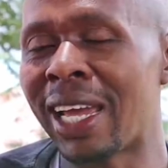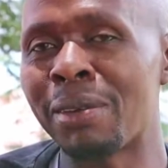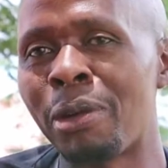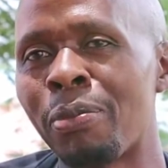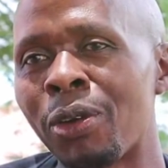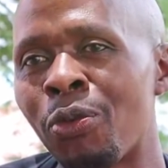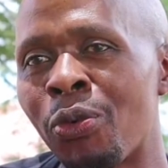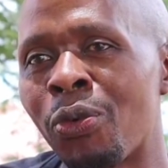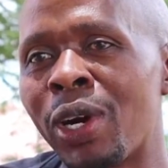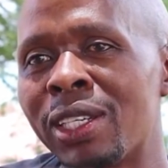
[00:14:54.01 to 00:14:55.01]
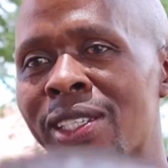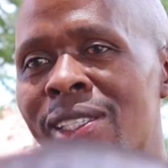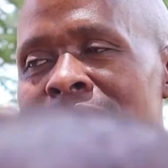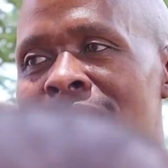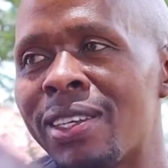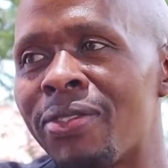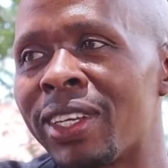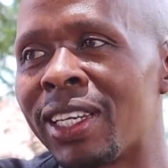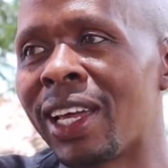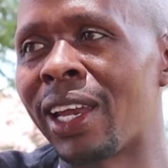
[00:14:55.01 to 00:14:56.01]
I remember watching the
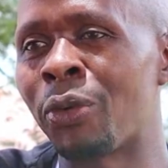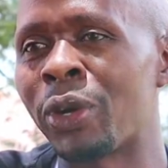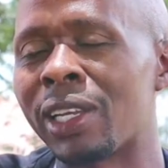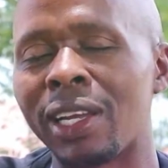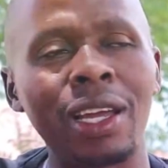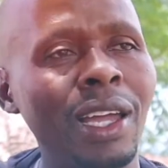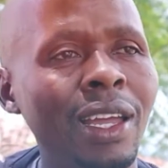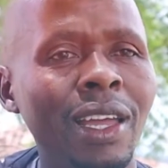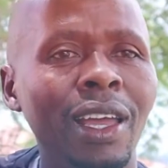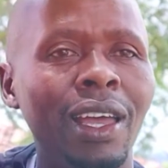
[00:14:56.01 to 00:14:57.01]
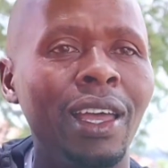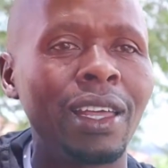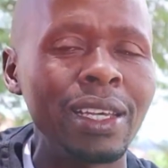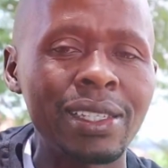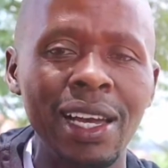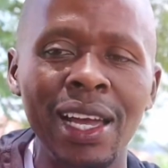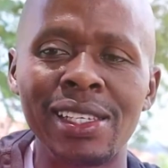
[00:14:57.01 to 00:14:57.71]
DVD and I went like, these